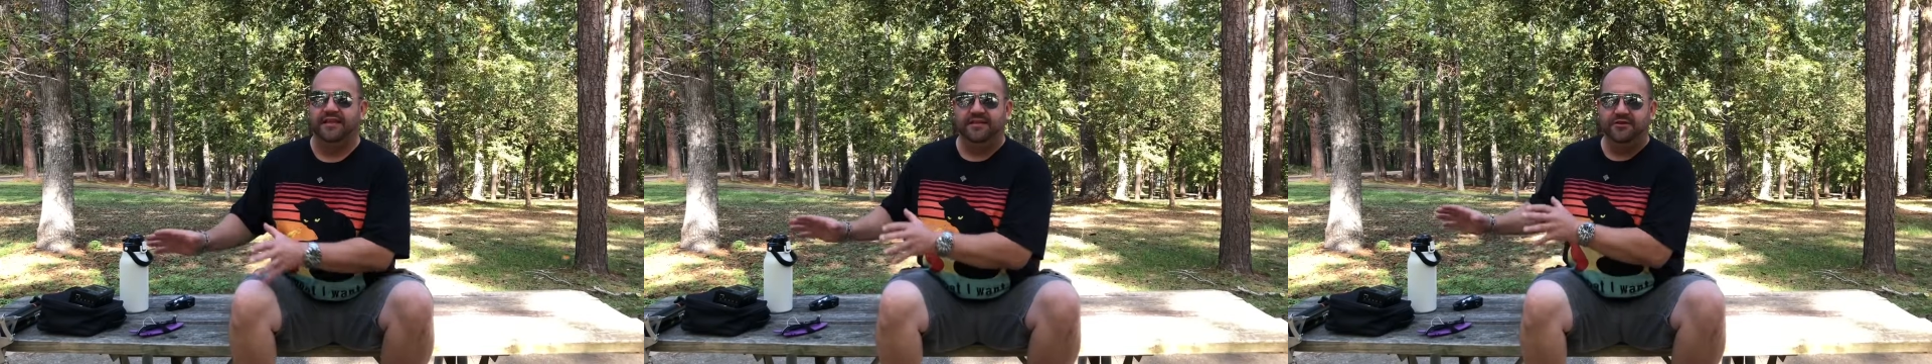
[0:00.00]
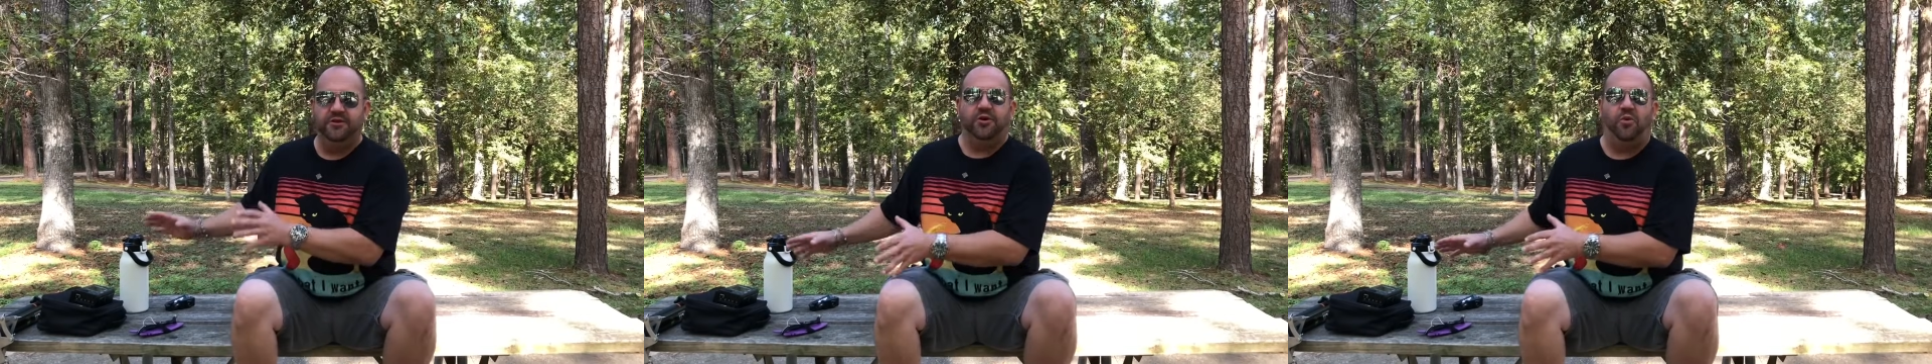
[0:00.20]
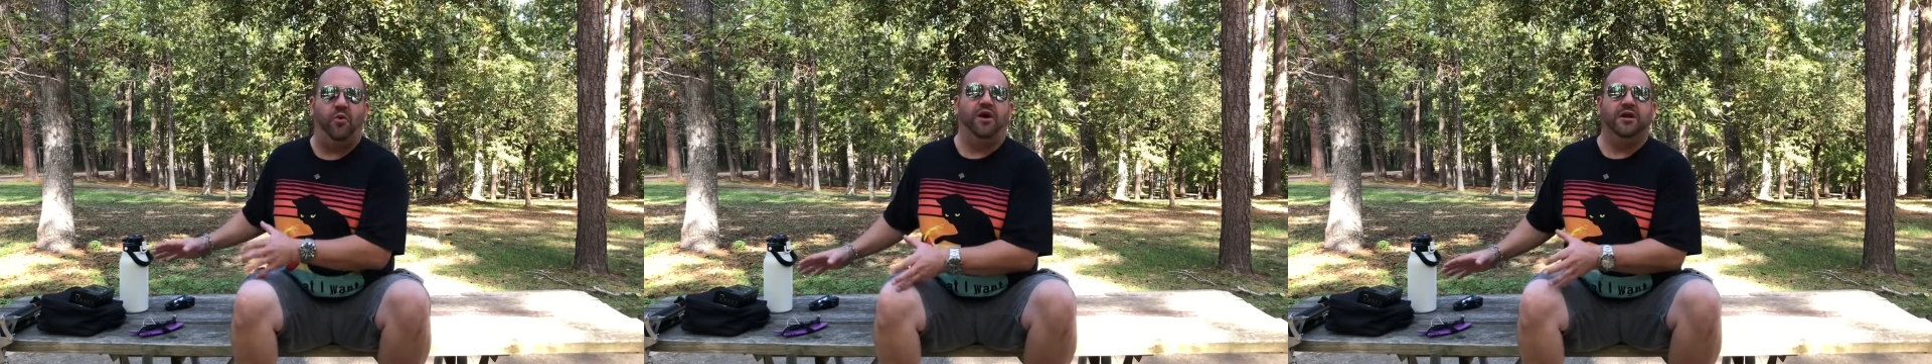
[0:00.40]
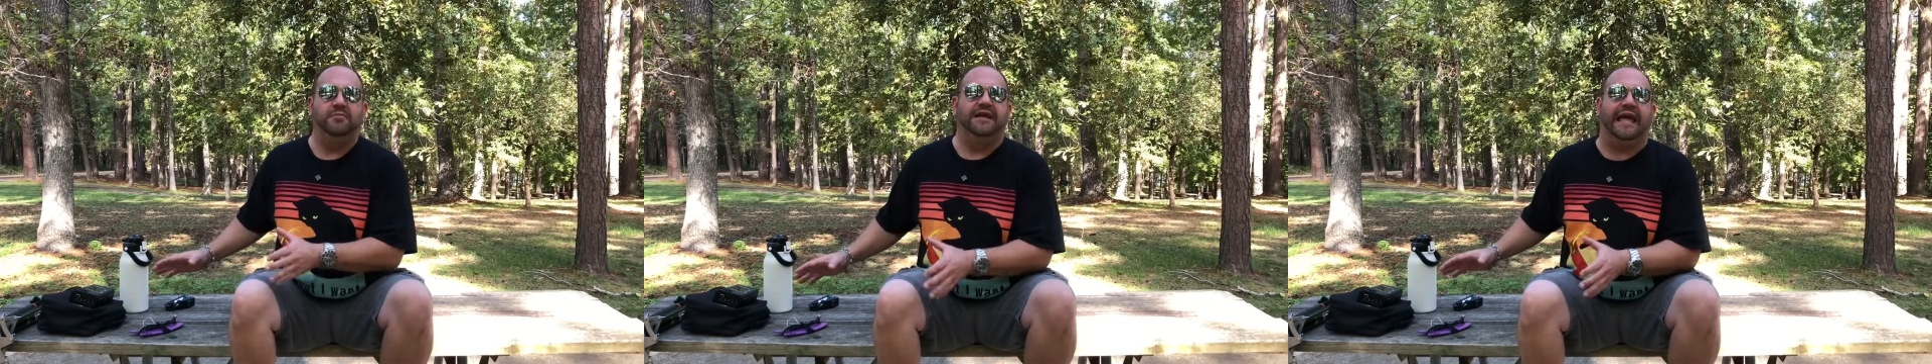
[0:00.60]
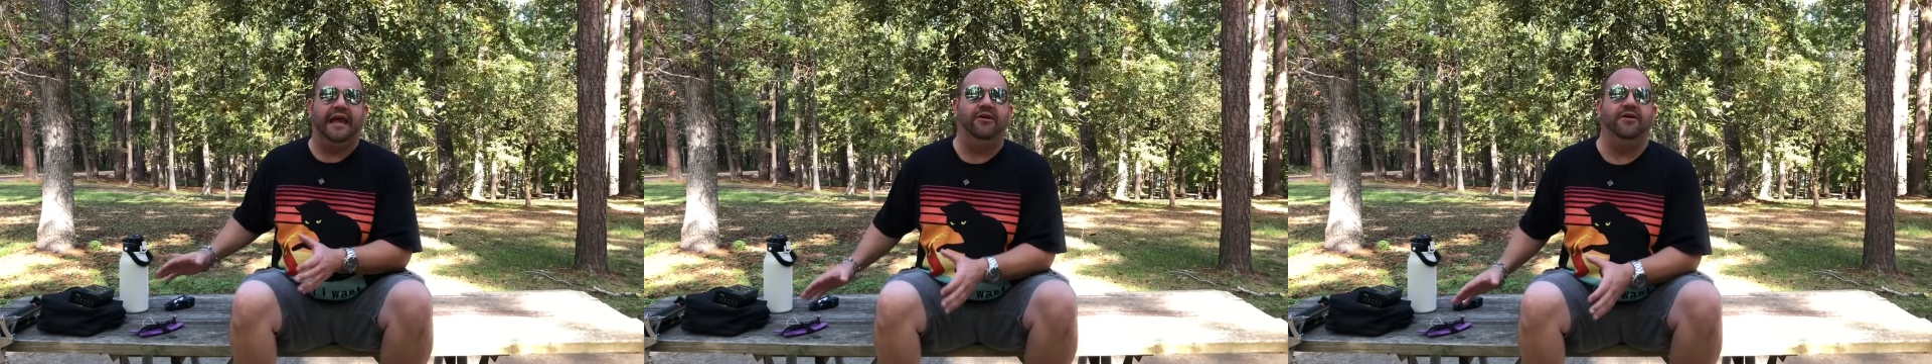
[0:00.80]
You don't want to be
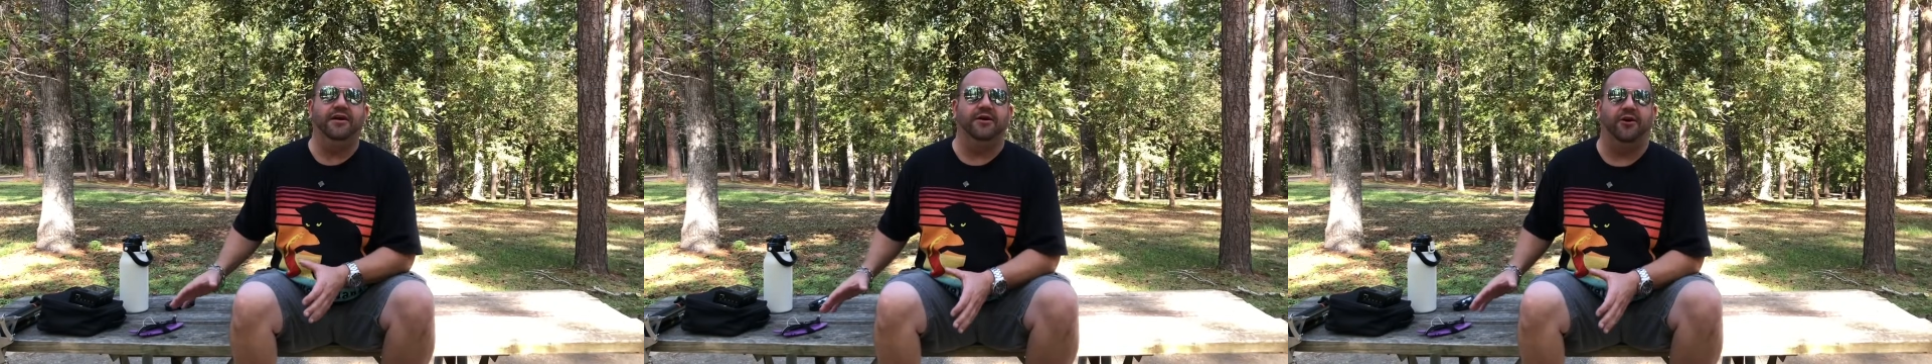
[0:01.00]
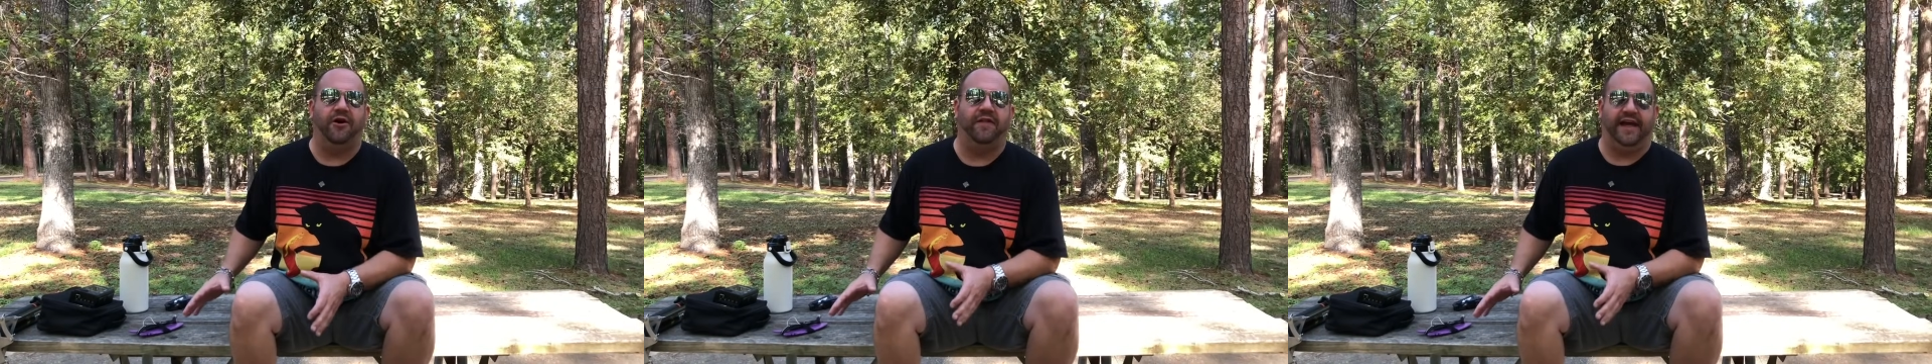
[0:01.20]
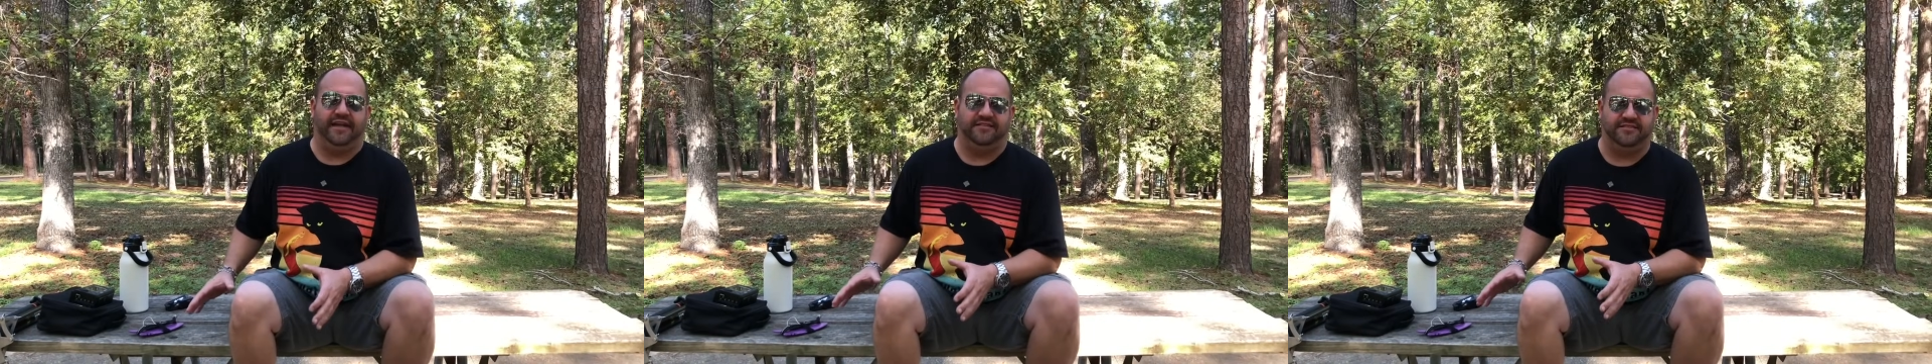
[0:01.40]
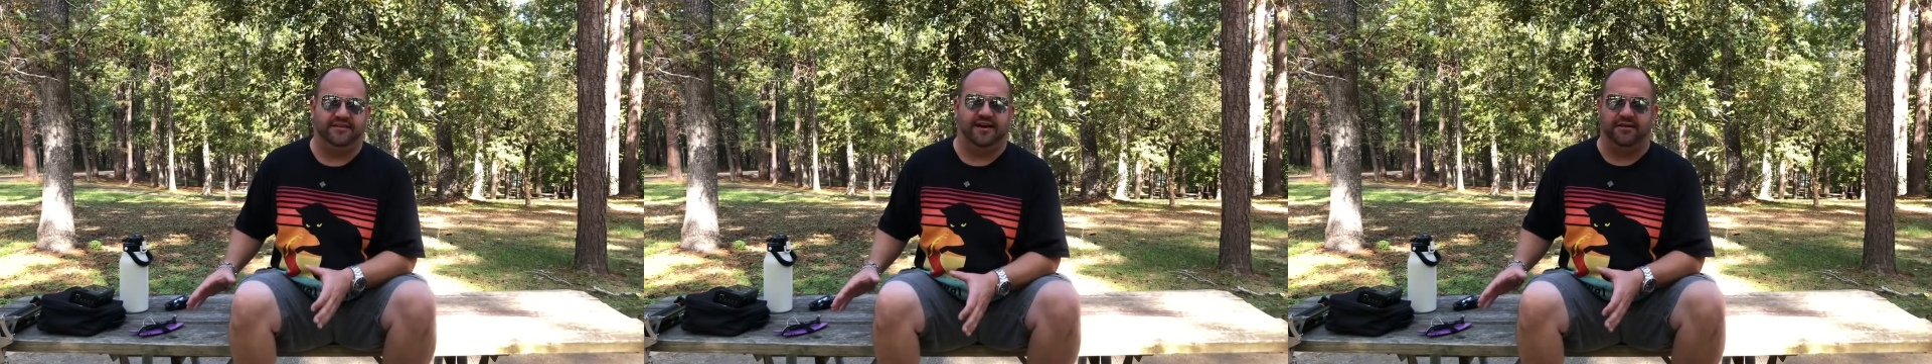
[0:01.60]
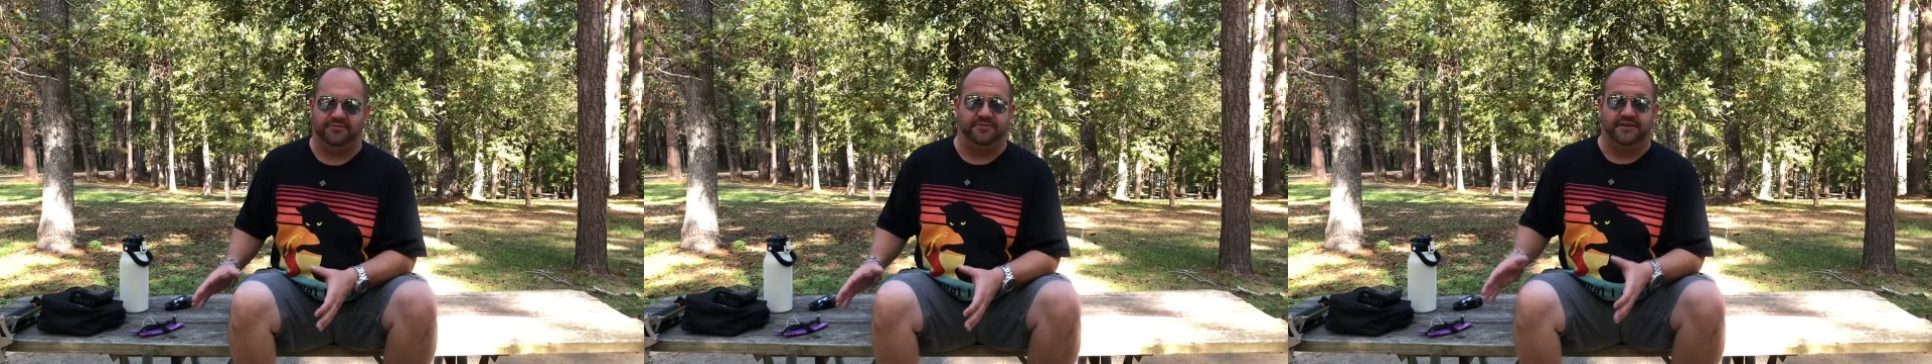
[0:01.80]
carrying all that
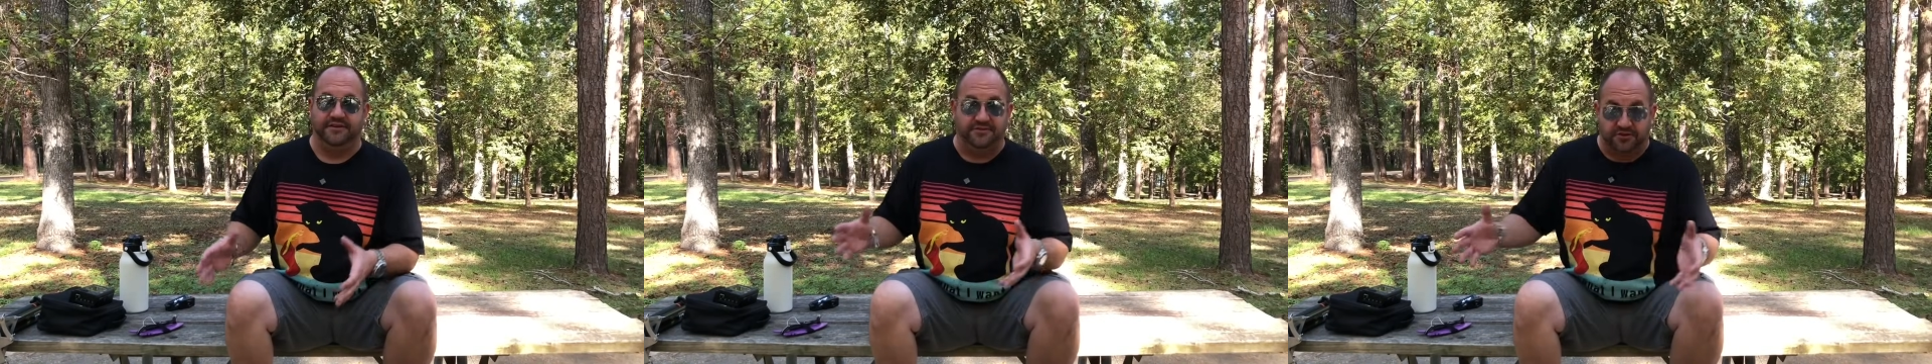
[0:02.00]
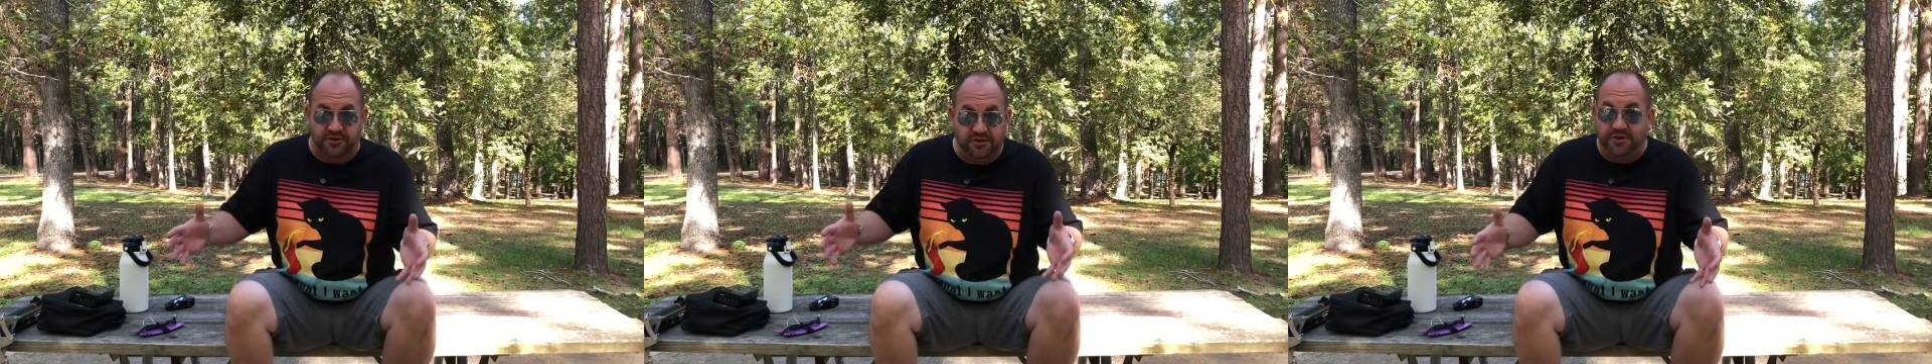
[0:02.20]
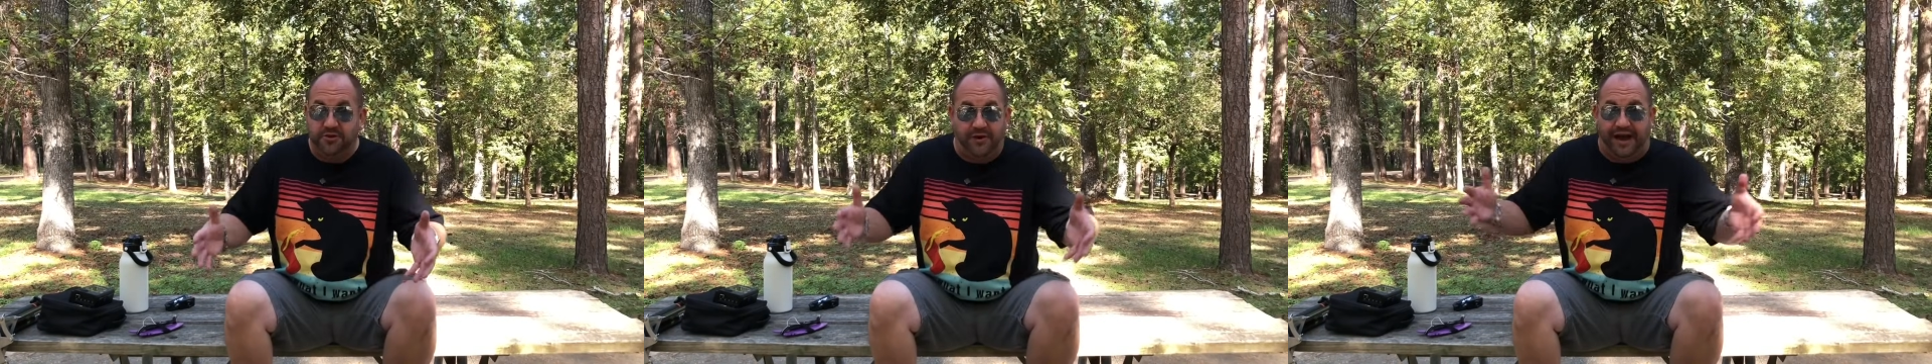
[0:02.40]
stuff, do you?